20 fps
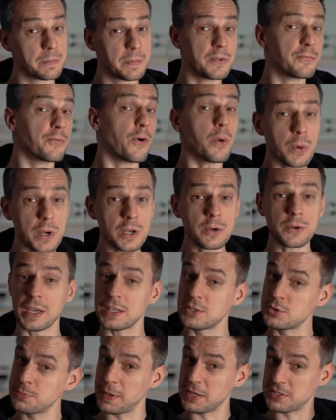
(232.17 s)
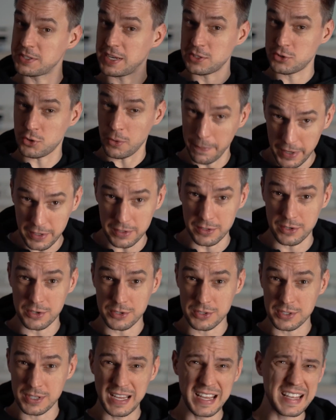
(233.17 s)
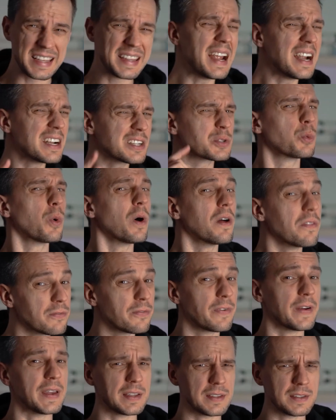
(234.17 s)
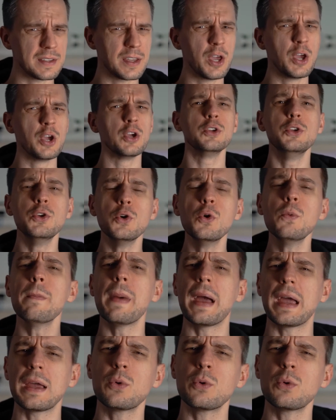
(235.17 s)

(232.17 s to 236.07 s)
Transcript: before we look at SpaceX competitors, there's one thing. You may